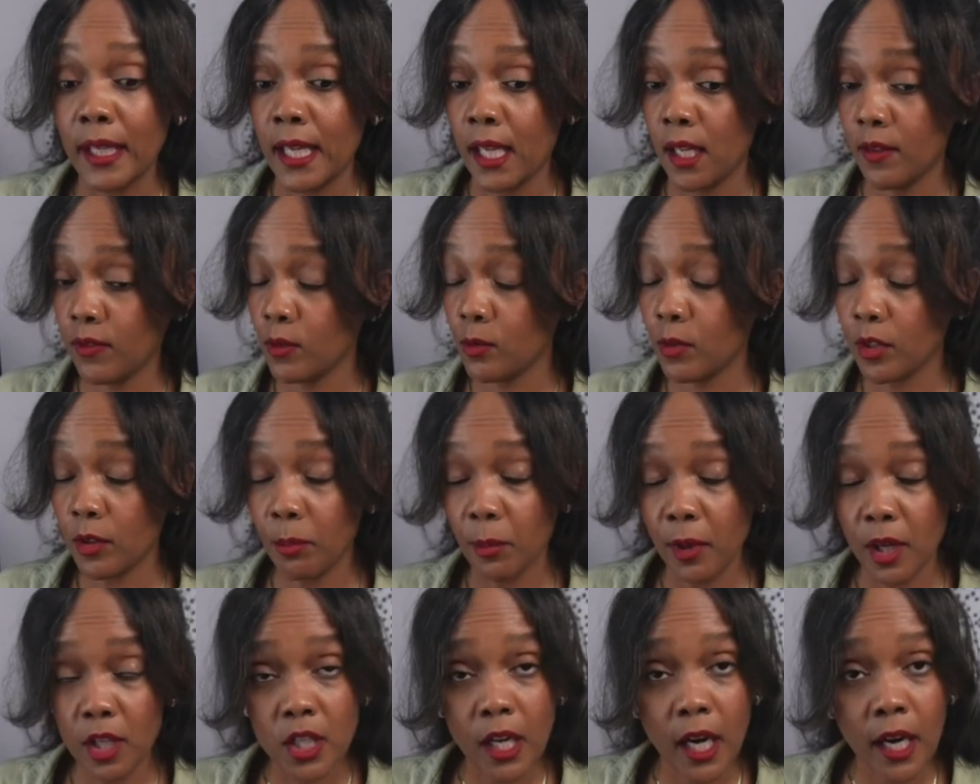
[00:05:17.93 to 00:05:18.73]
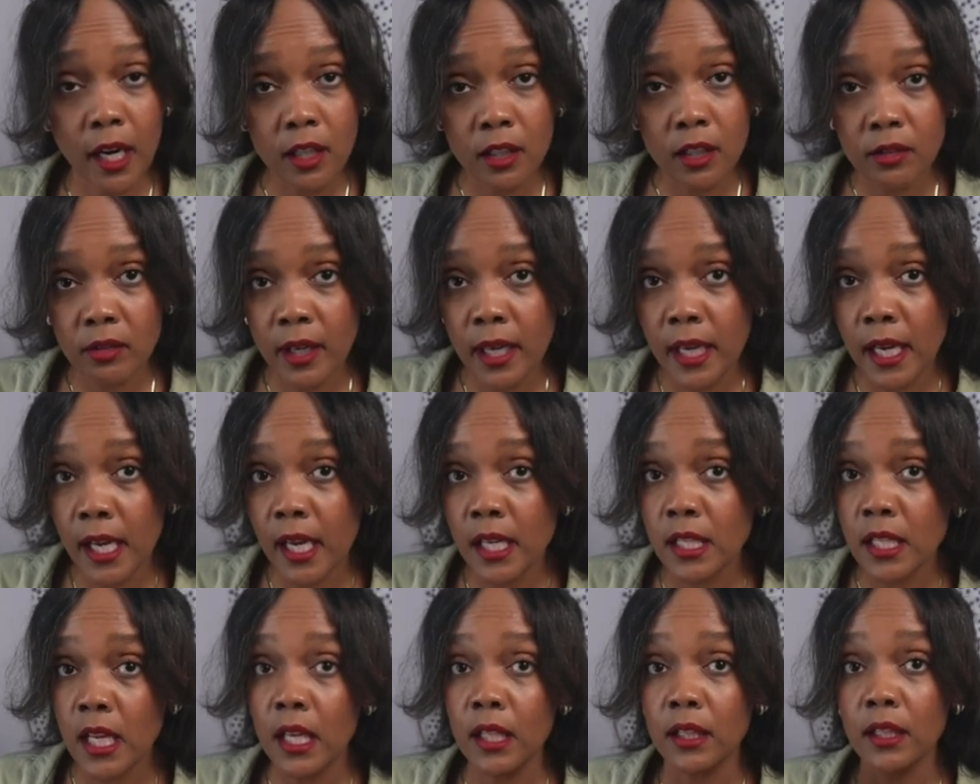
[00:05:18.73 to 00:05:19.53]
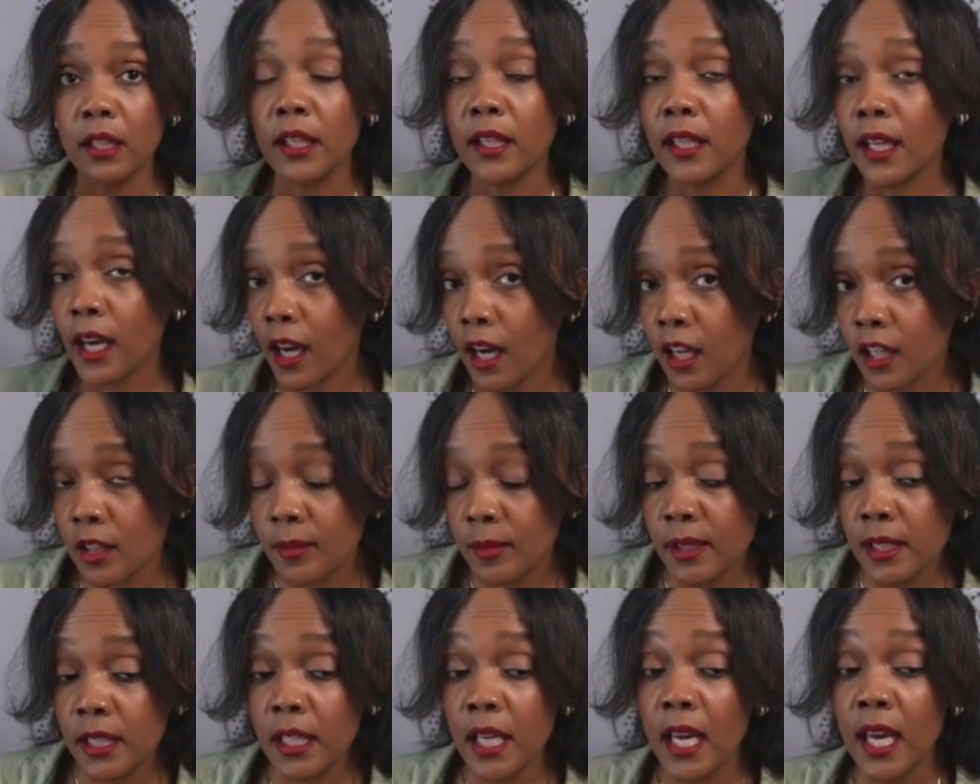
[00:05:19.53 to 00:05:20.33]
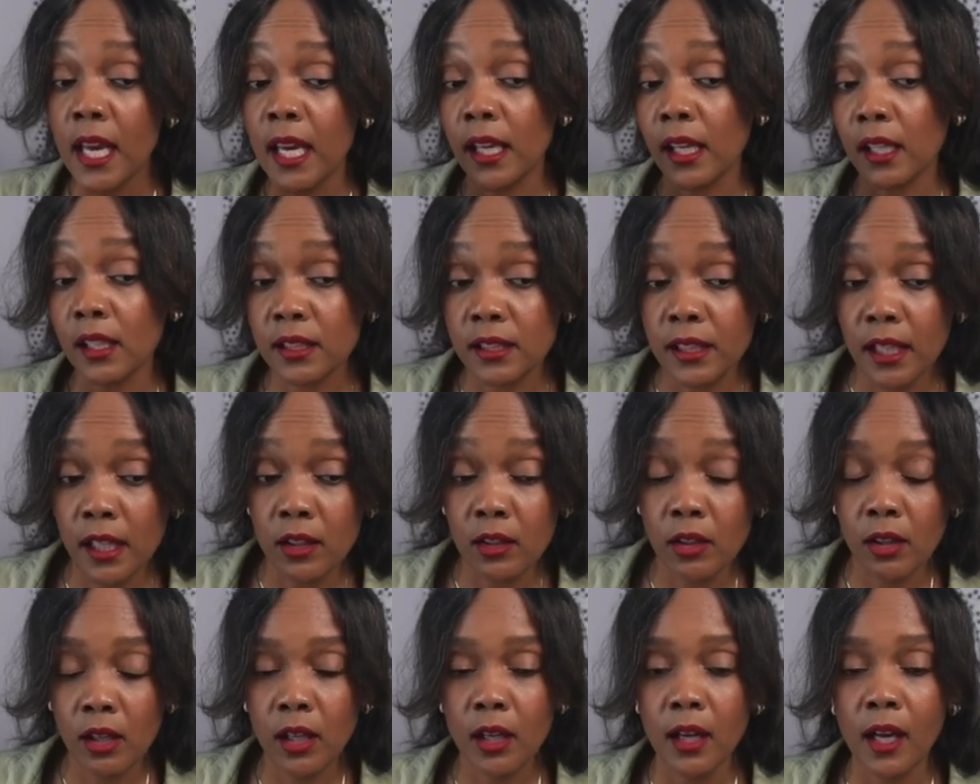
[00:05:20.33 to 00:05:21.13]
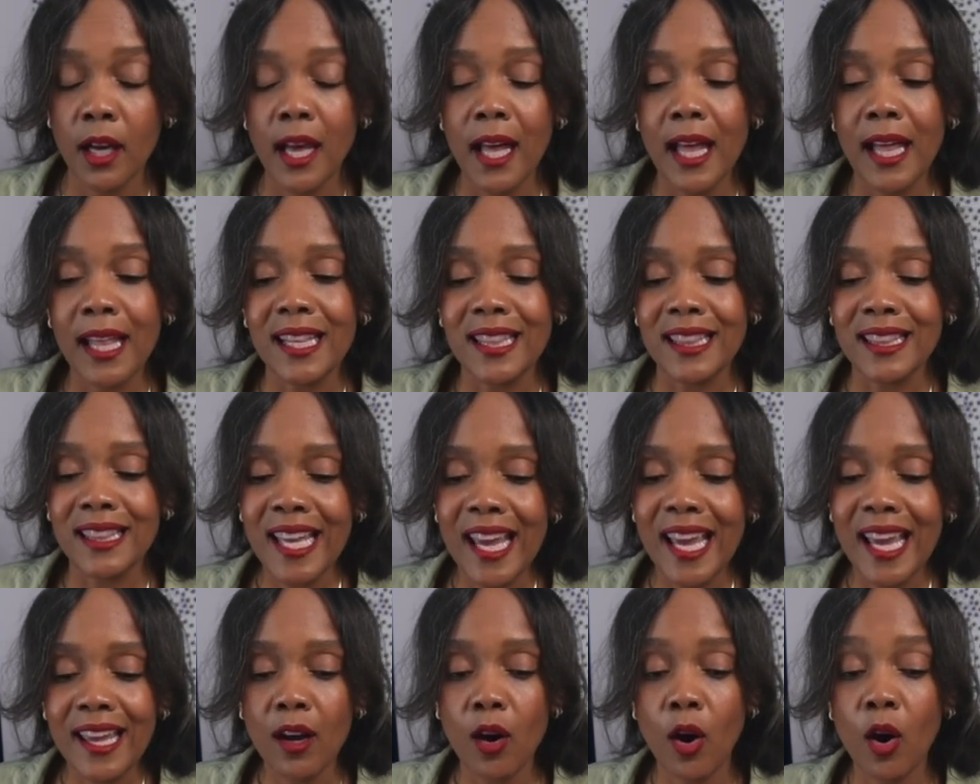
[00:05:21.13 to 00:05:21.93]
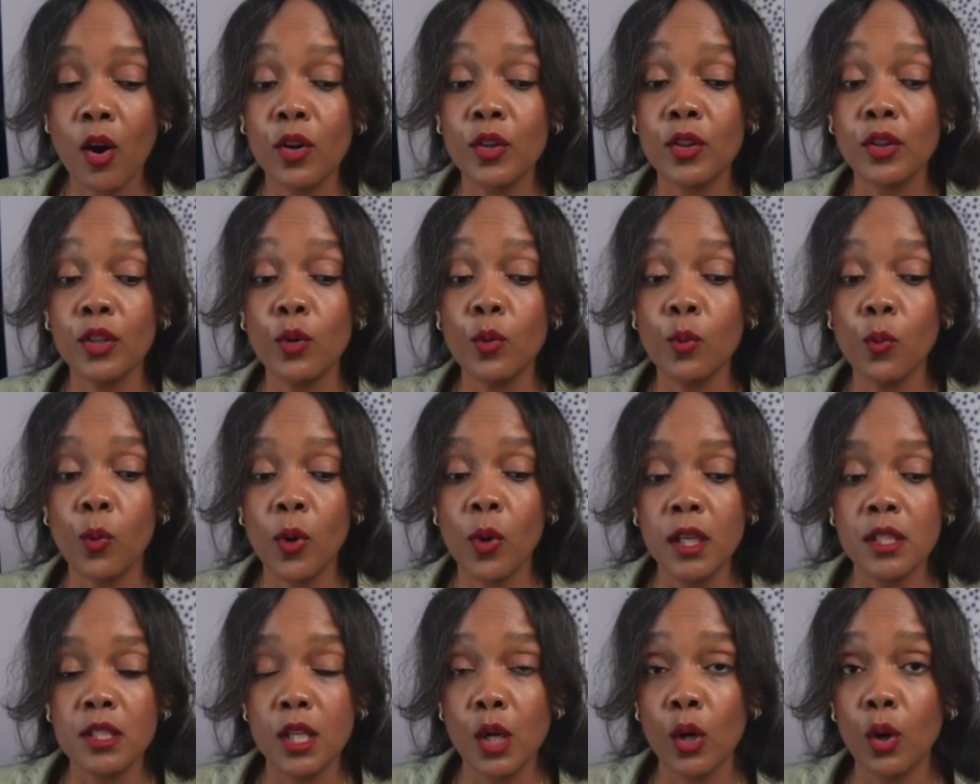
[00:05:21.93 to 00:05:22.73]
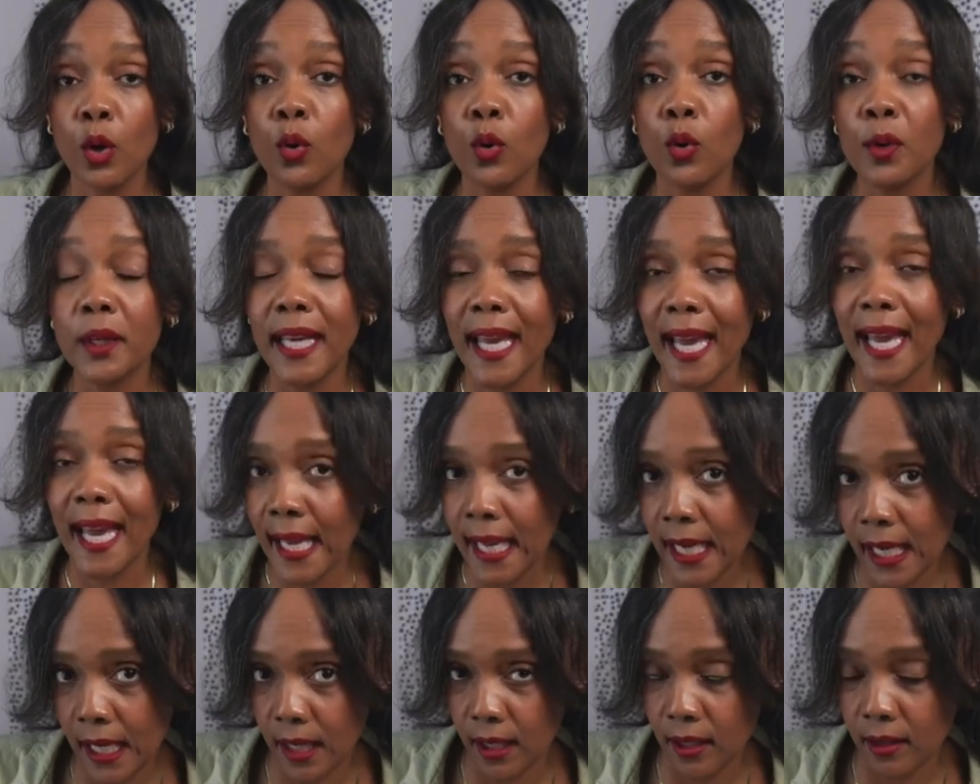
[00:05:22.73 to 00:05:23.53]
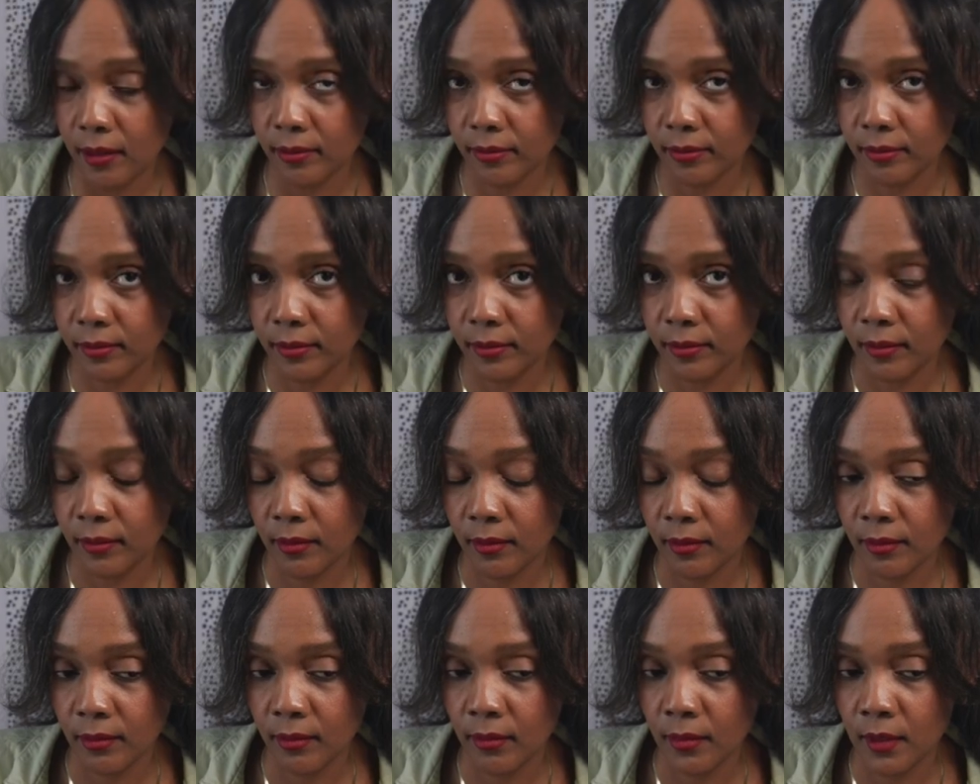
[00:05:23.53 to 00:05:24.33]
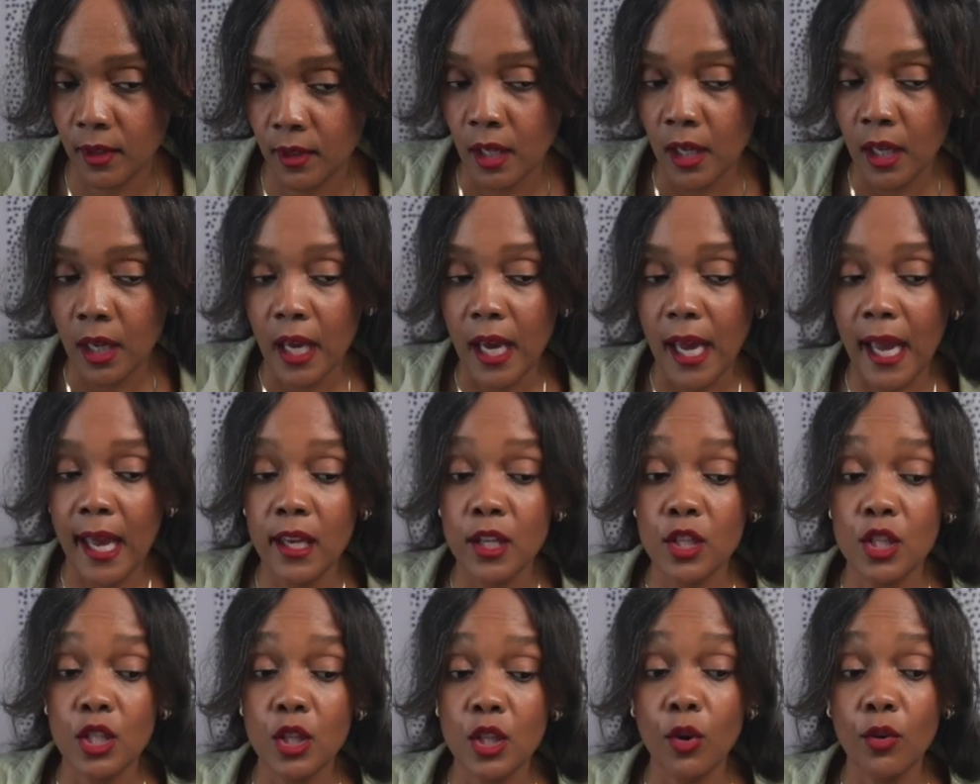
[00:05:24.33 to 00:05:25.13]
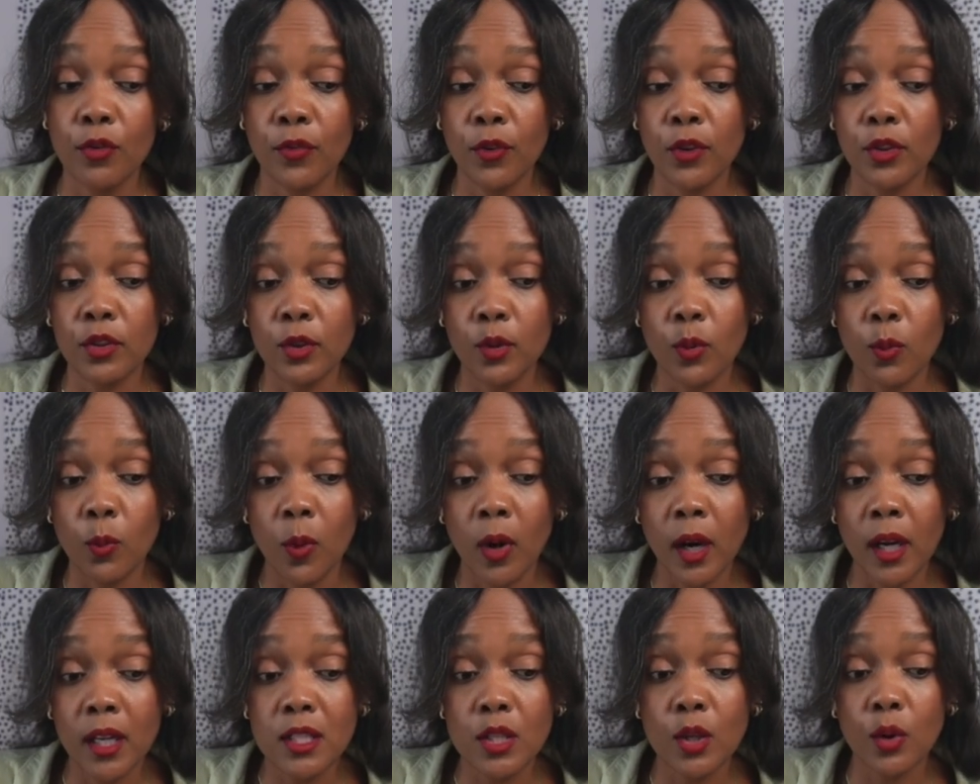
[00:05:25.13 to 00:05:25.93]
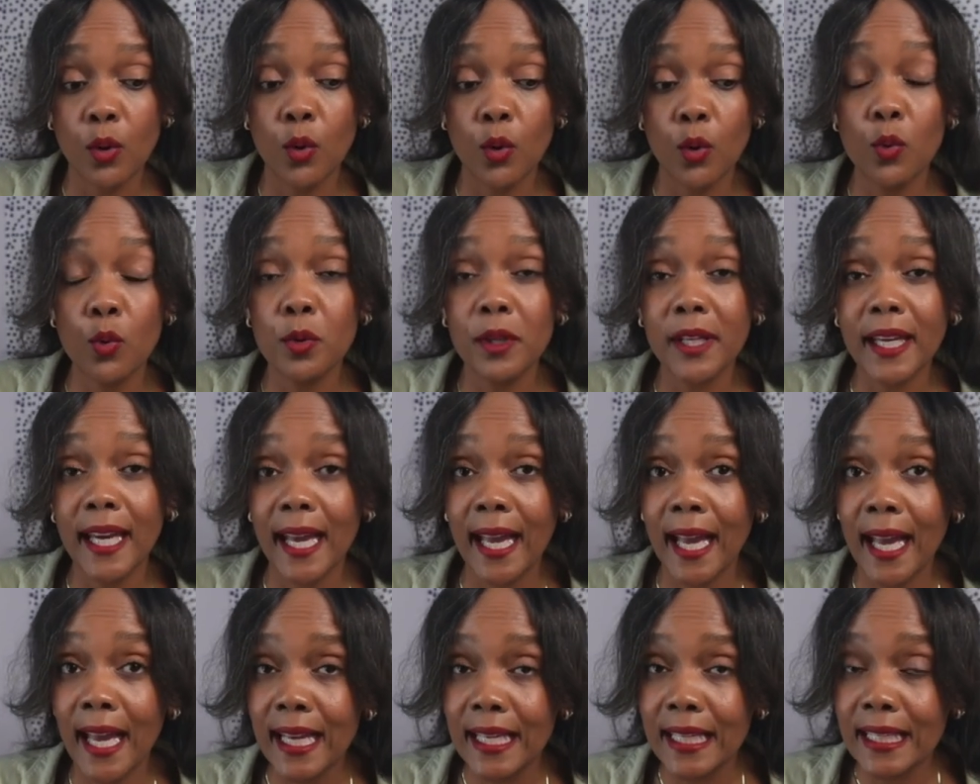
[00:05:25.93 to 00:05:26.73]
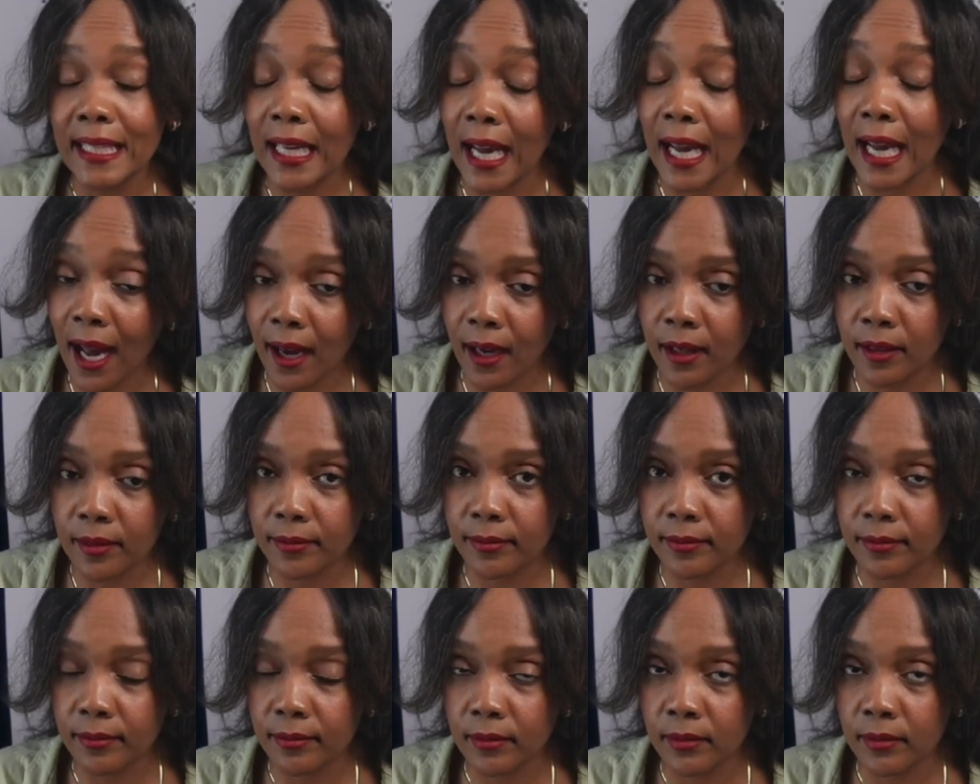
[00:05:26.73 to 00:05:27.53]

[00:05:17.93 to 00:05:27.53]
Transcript: even with much higher rates the economy etc they are the ones who can and so for the ones who cannot